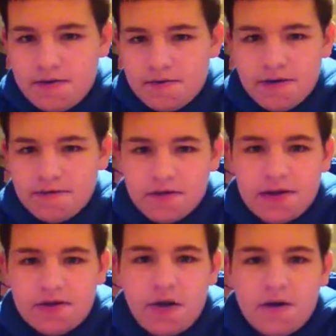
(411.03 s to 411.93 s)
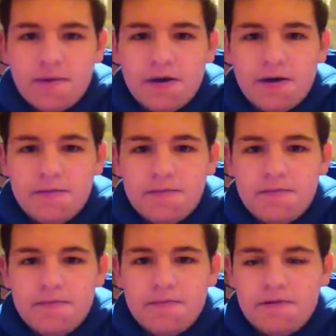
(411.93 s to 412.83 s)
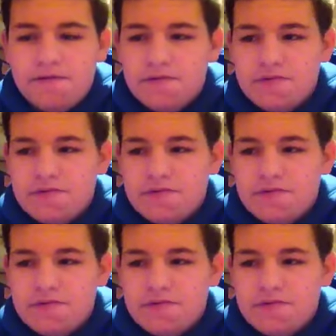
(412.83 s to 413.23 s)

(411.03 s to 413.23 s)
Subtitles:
We never like thought about if it